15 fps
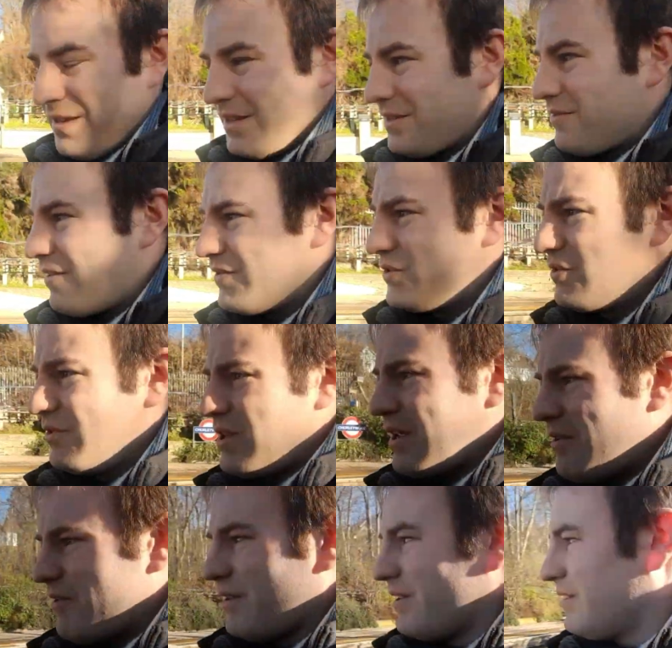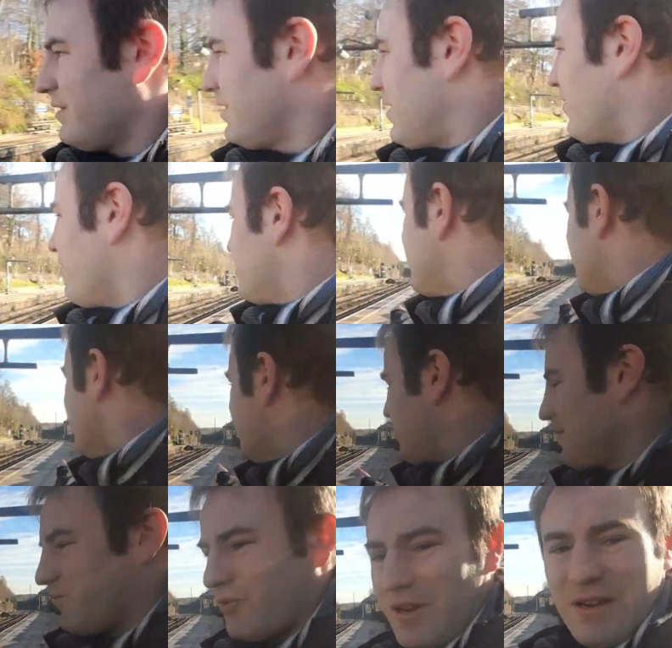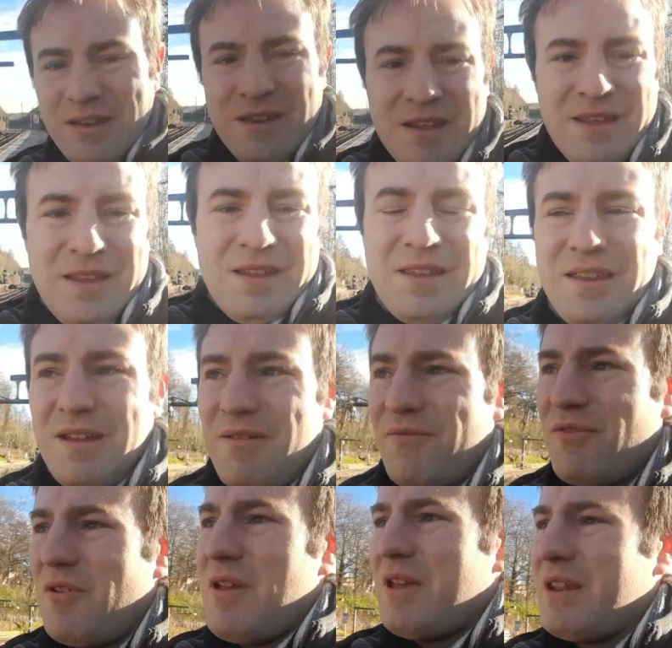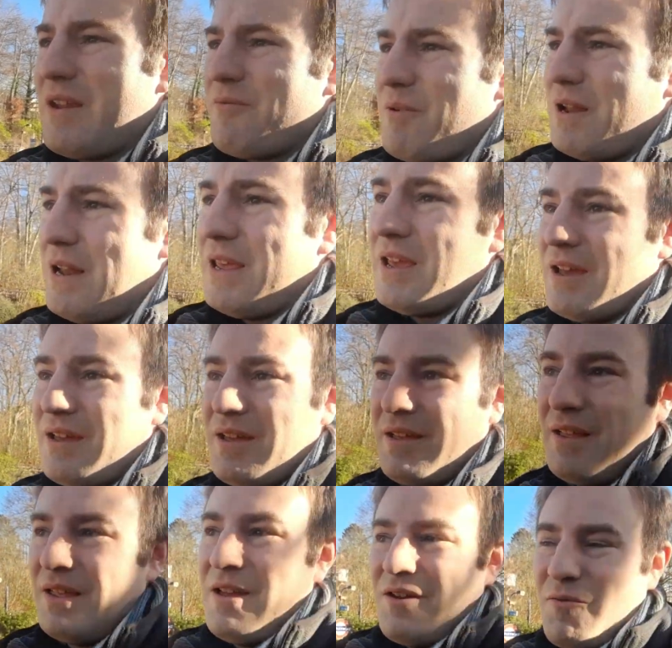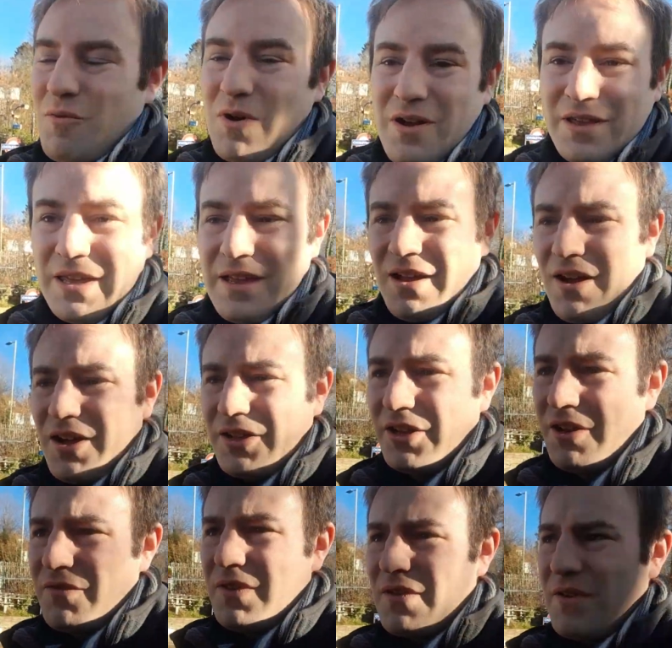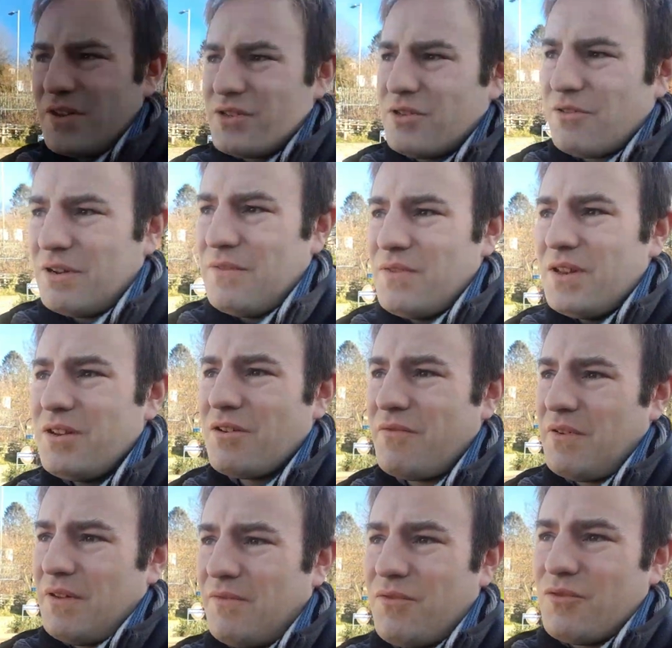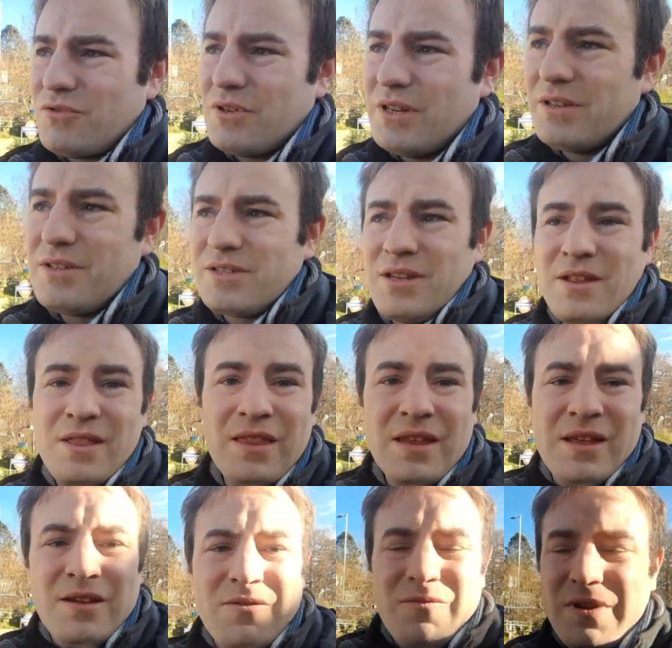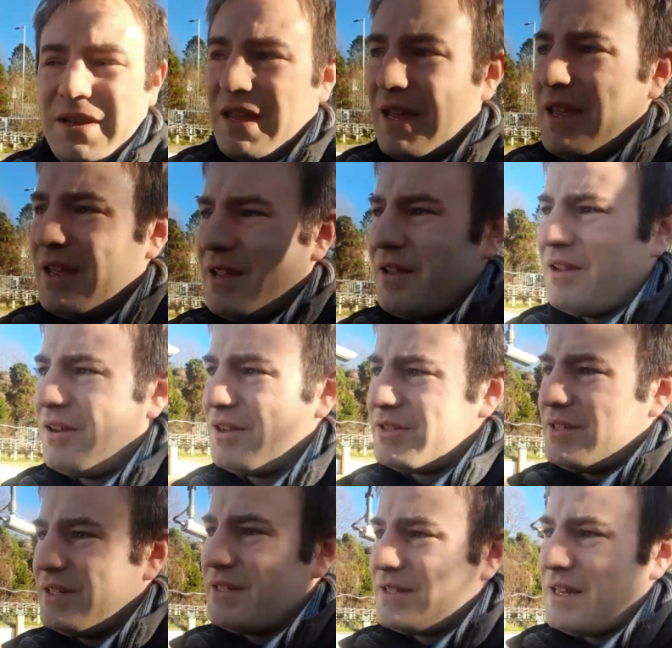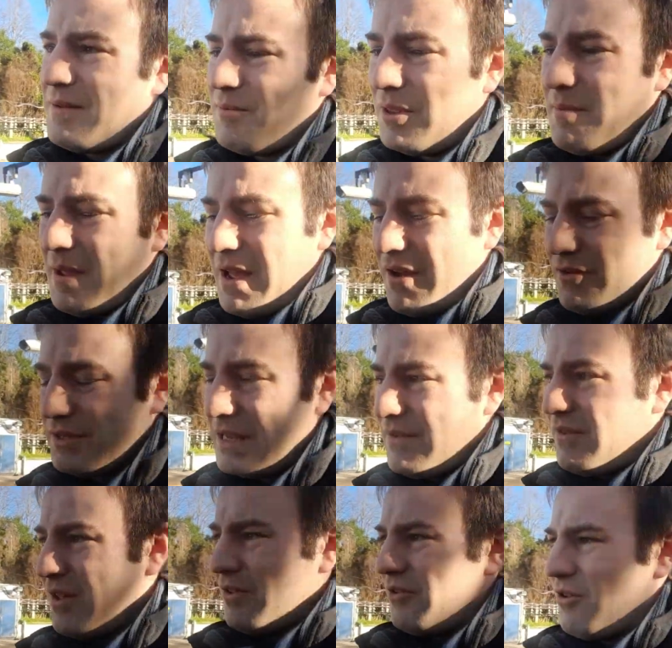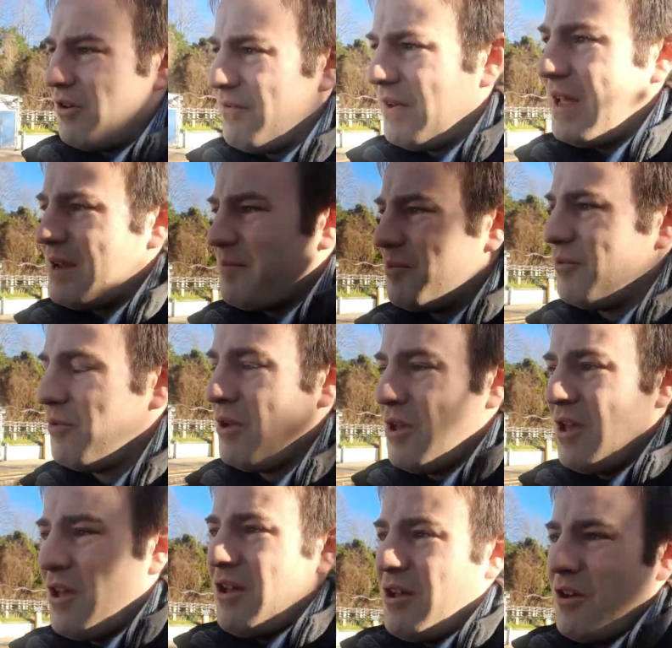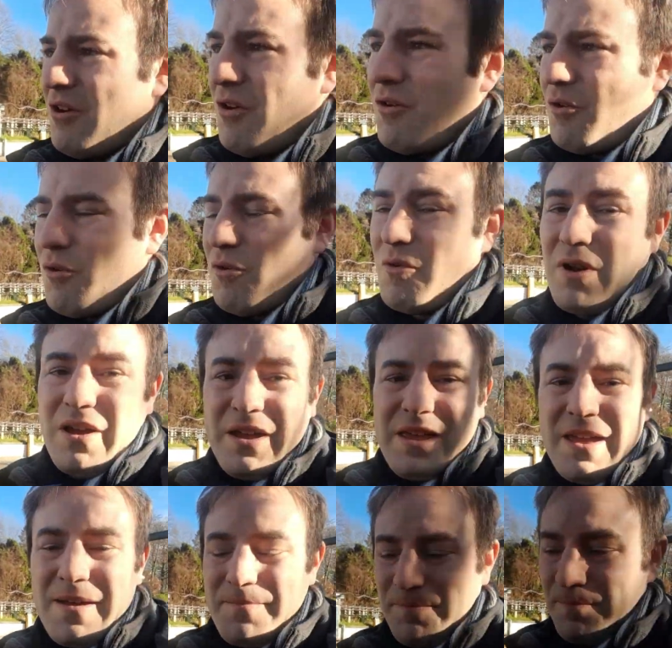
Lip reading: So I've stood here and, you know, seen a steam train come through here. They're really working hard. I don't think I've actually got any video of it, unfortunately, because when they last did steam on the Met, I was either not available or I